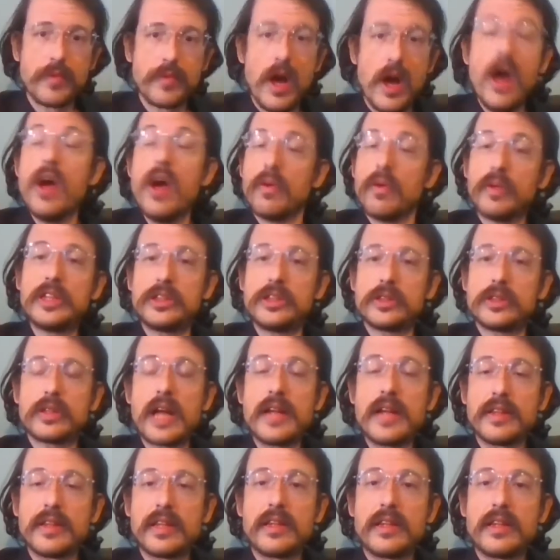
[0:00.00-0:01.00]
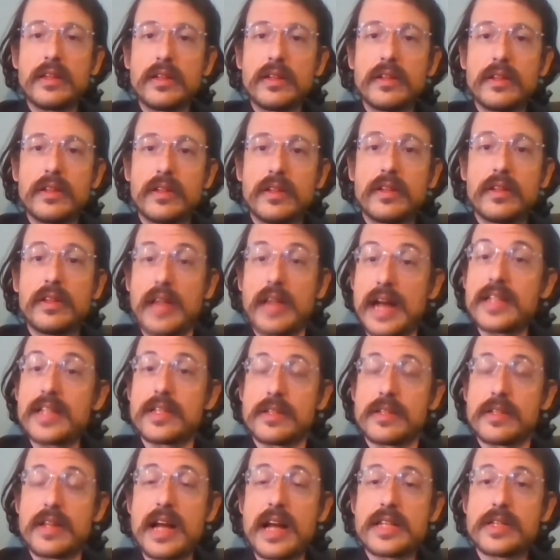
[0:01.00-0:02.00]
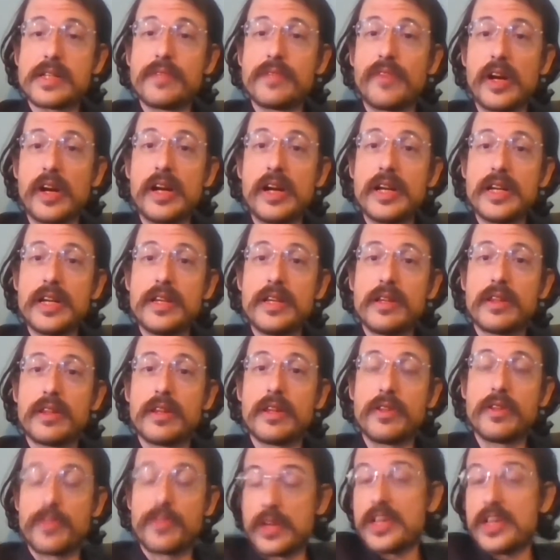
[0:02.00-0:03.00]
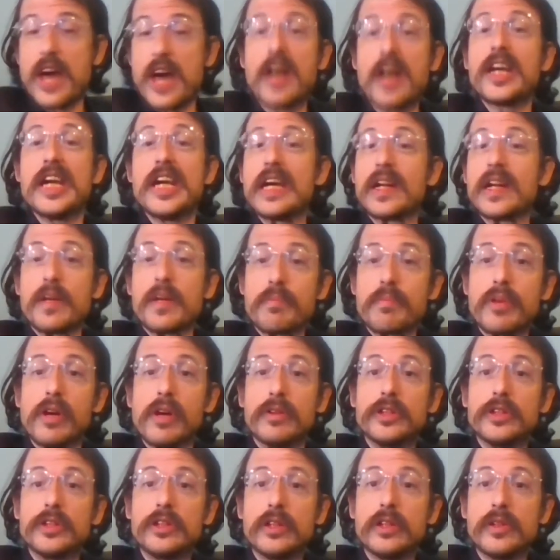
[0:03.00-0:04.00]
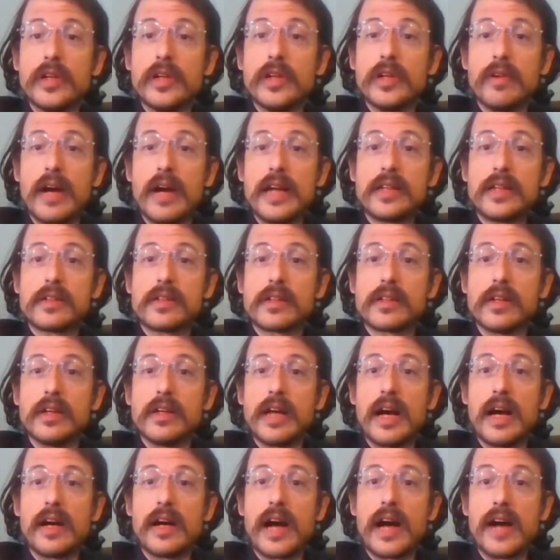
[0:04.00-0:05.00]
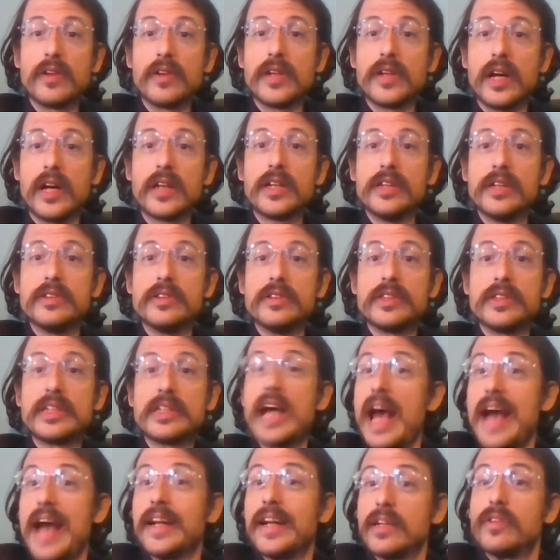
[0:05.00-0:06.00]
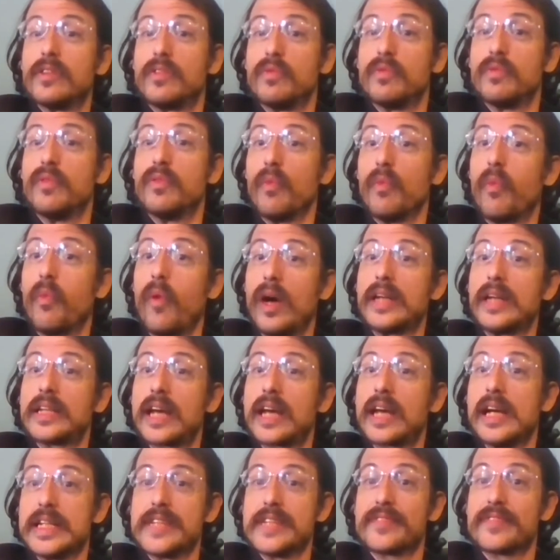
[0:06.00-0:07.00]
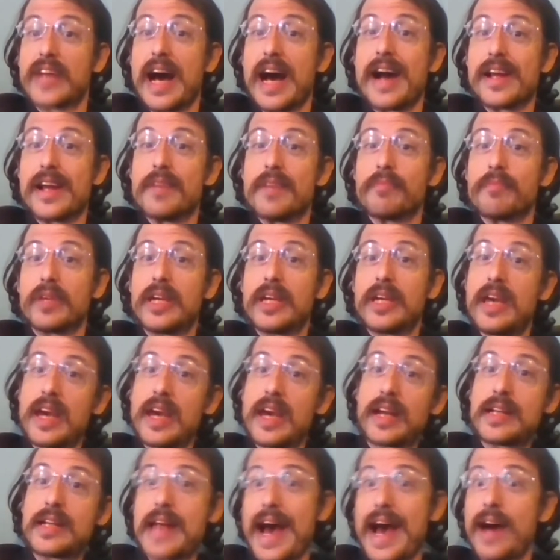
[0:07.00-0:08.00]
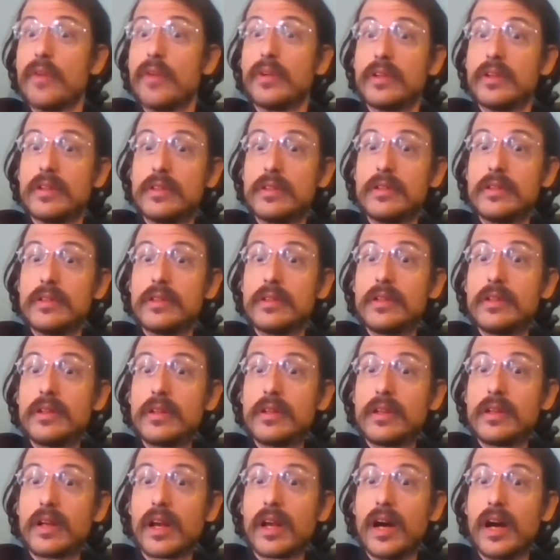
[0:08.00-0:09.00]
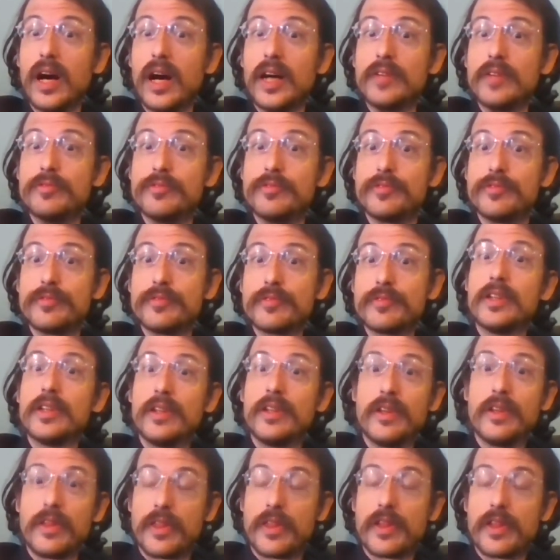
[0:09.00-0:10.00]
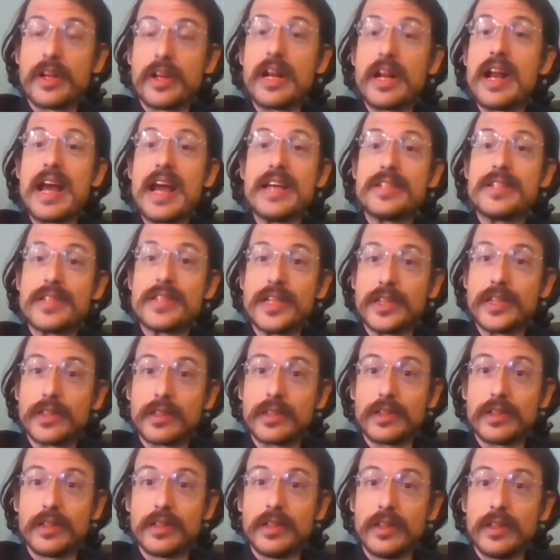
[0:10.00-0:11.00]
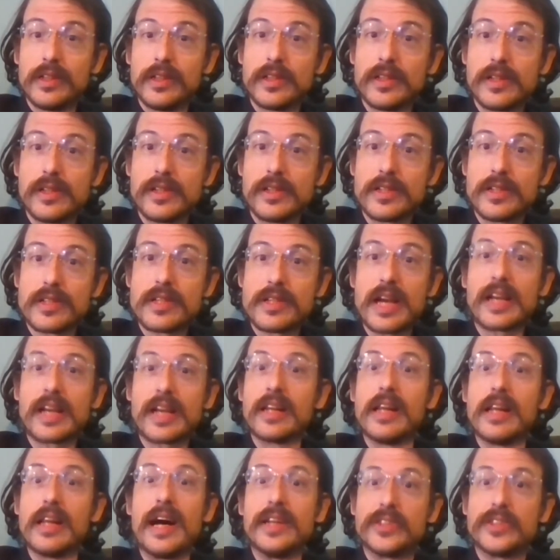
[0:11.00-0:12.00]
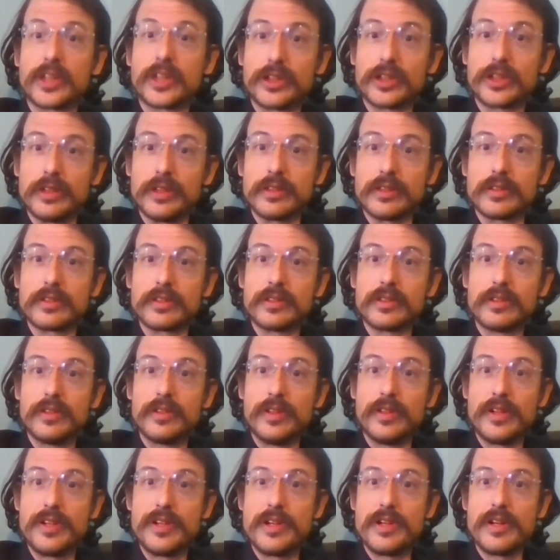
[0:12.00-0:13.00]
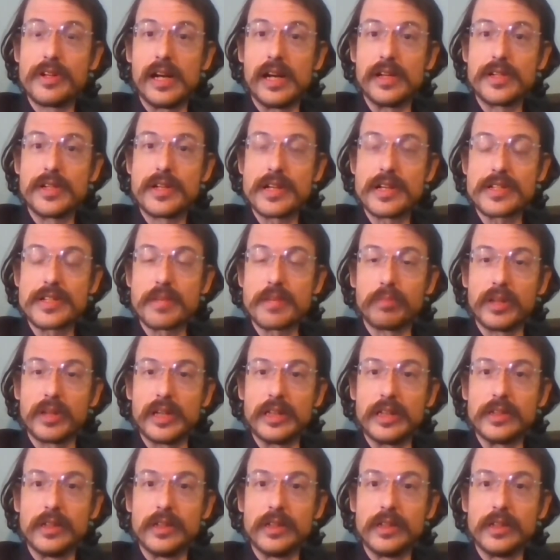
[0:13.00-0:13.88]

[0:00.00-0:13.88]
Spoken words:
That's a very the Jungian approach to it, right? And what kind of got him kicked out of the nascent psychological discipline.